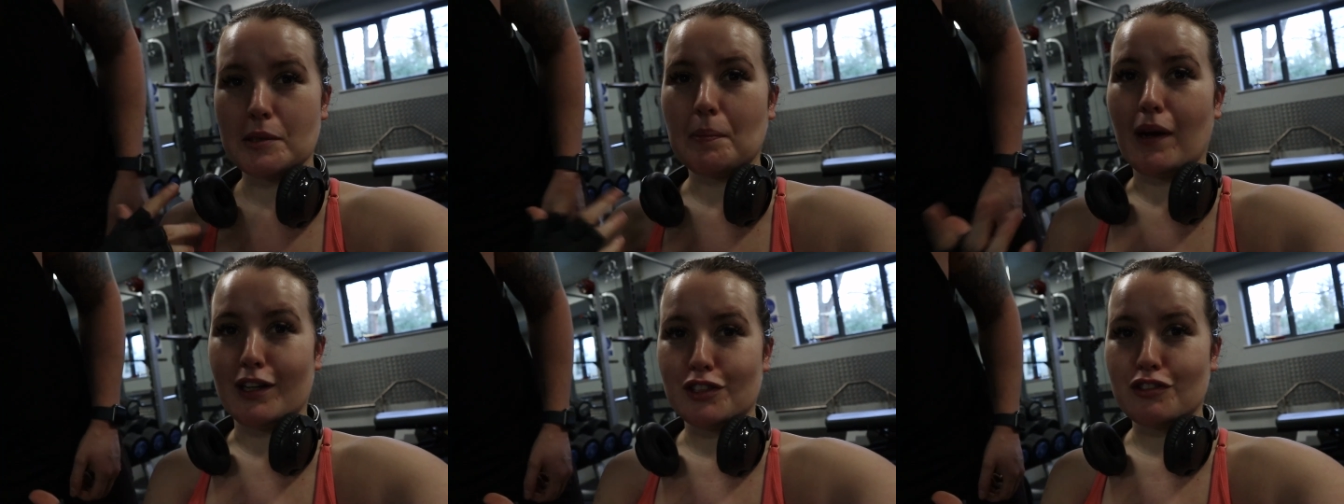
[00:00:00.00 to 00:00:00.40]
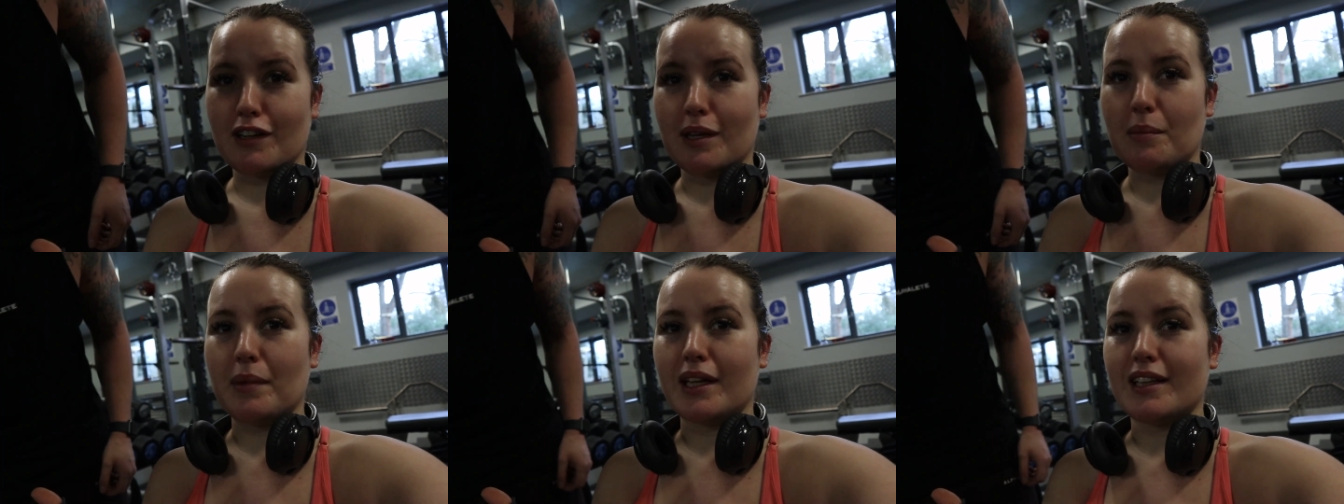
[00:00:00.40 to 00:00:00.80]
spa
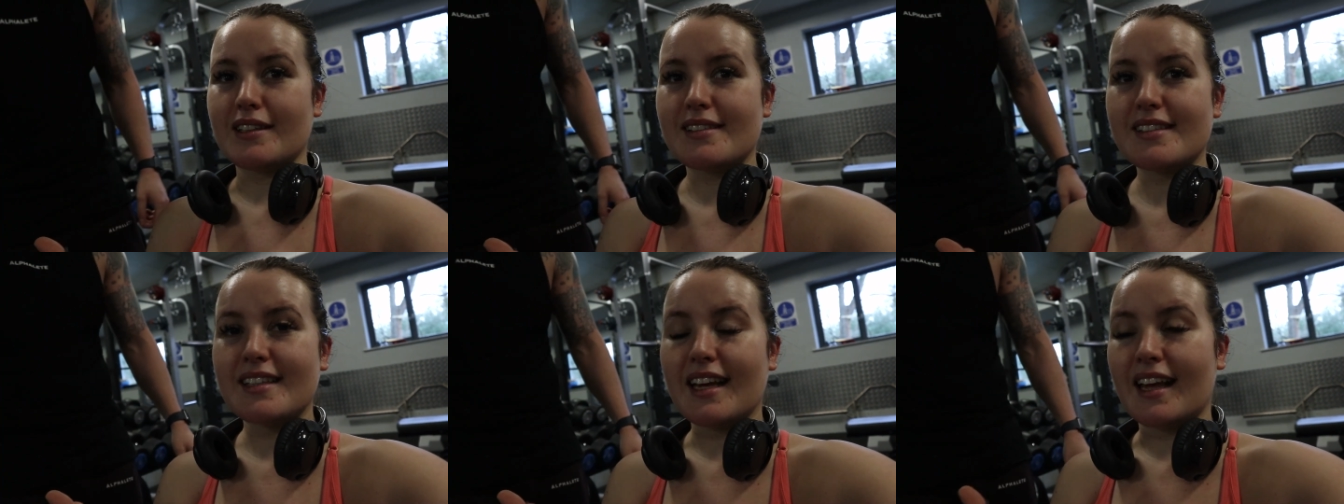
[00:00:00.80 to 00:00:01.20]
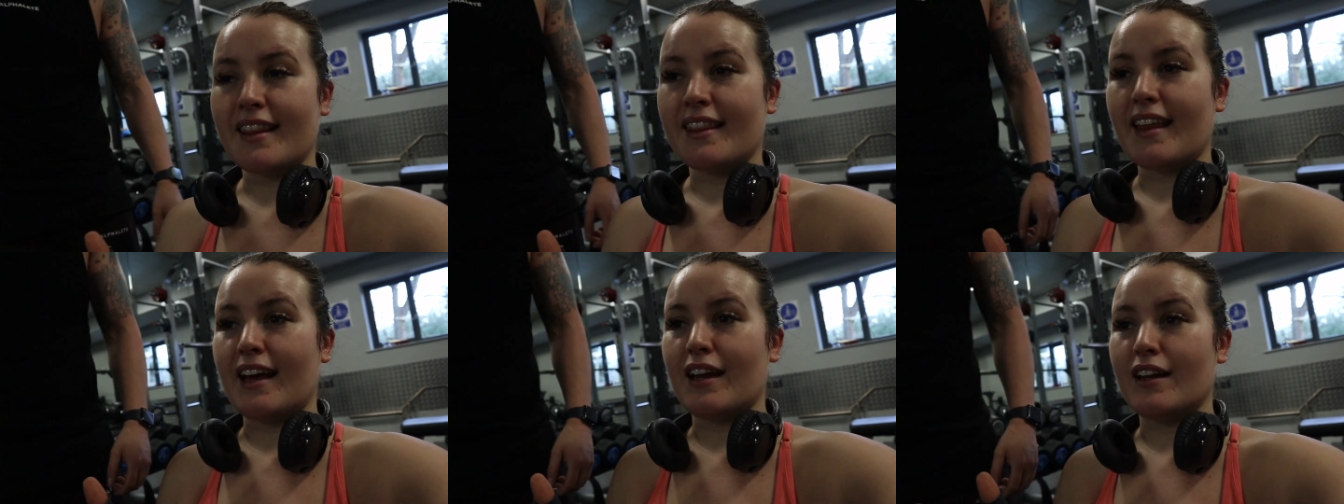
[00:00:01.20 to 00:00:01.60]
treatments, and
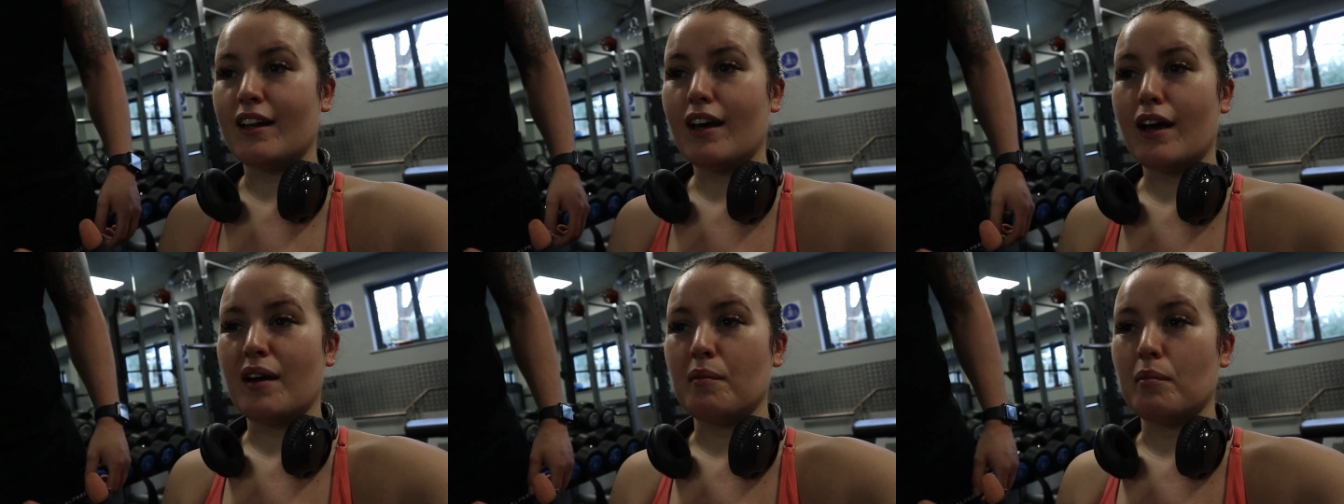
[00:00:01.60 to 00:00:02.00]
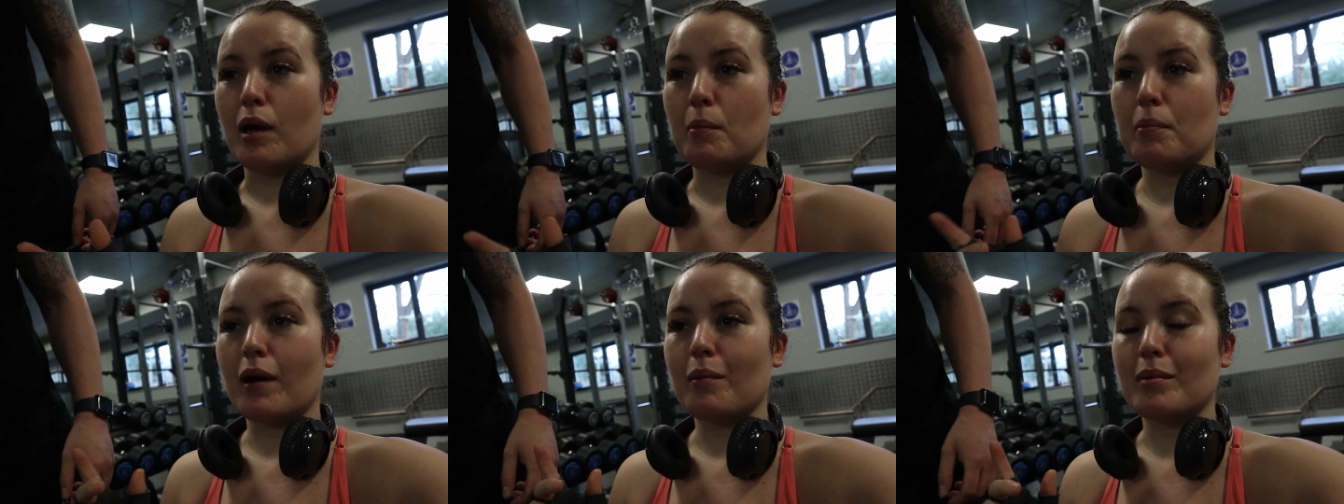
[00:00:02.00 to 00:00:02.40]
then
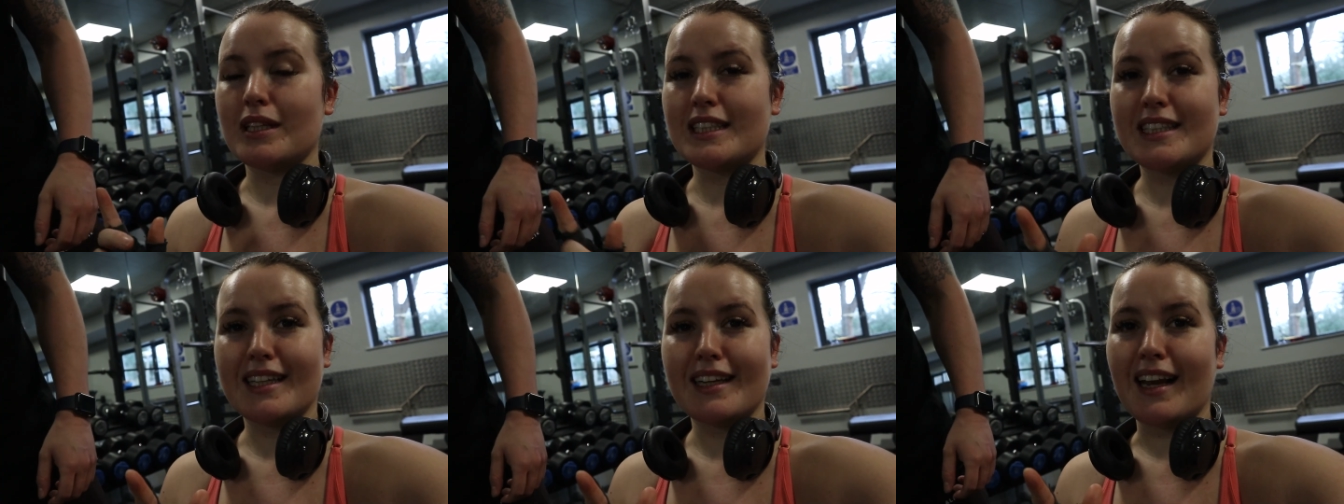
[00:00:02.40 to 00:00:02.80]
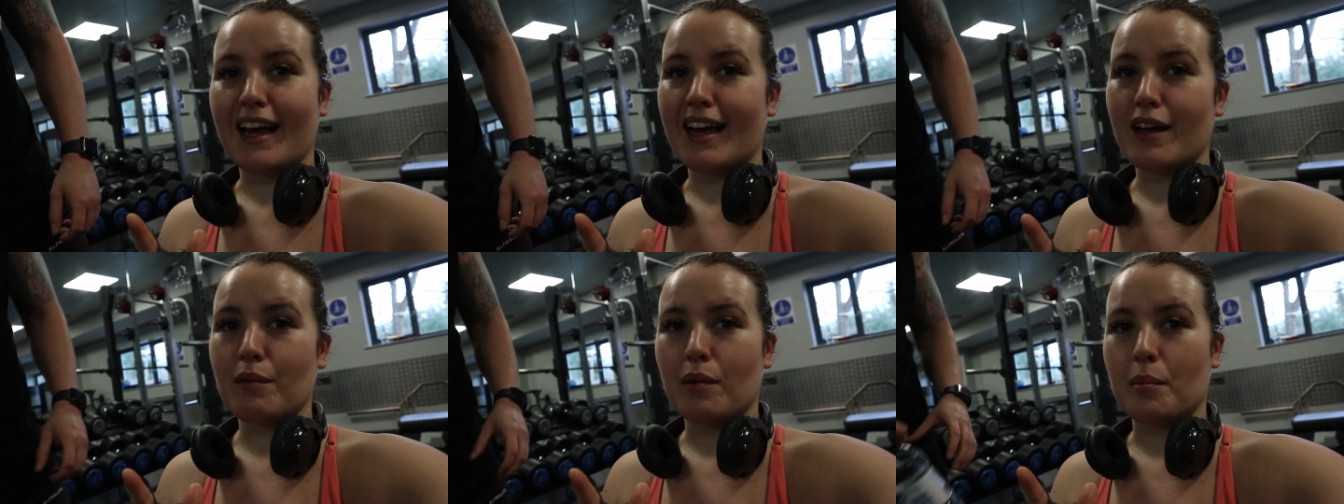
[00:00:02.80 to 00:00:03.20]
I'll probably see you
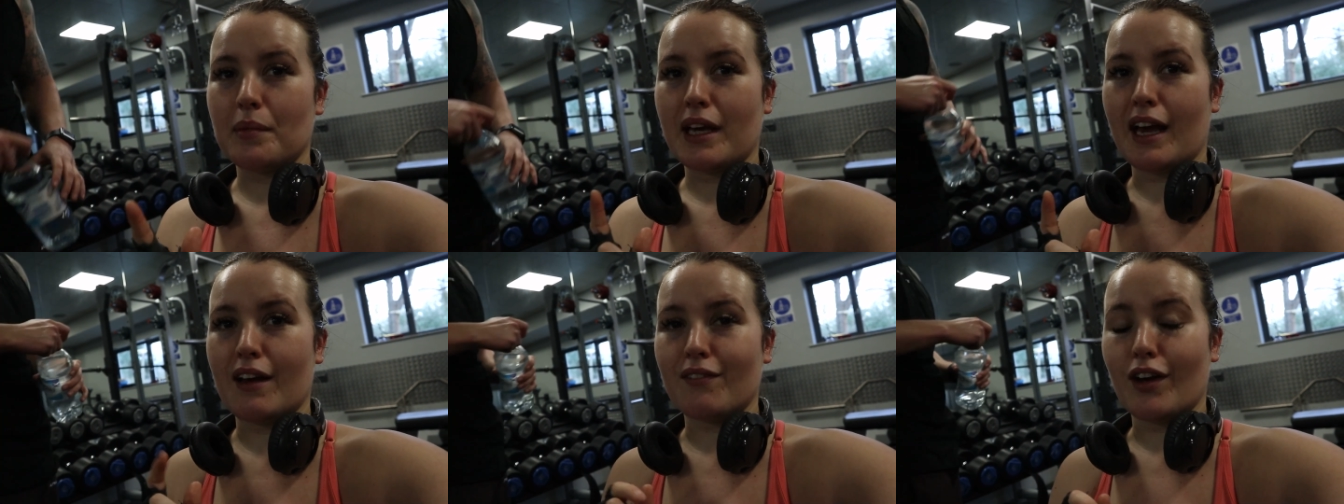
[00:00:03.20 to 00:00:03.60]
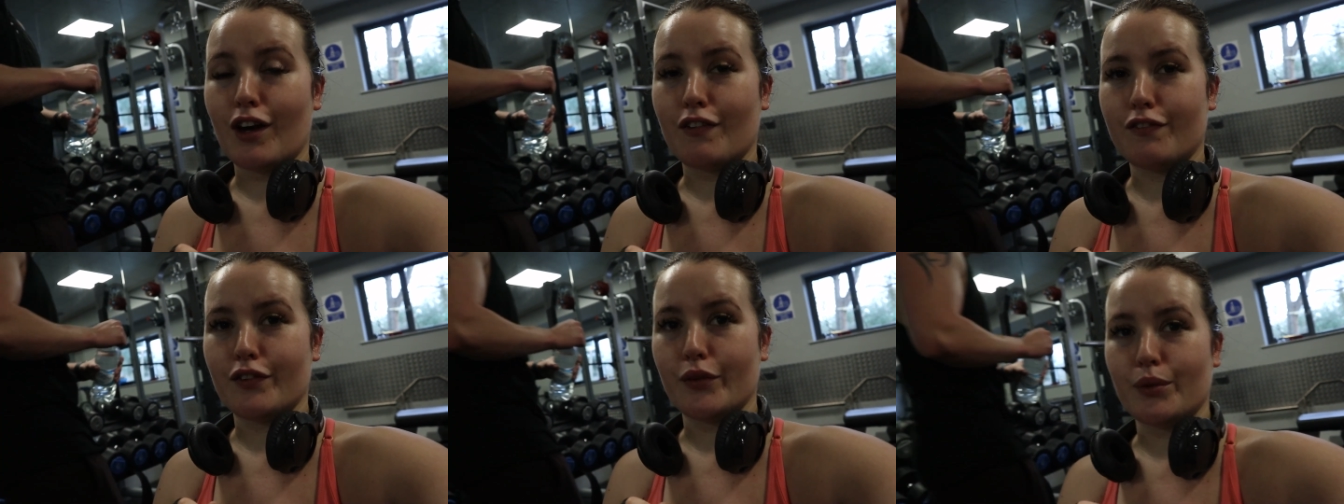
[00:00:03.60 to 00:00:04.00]
later when we have our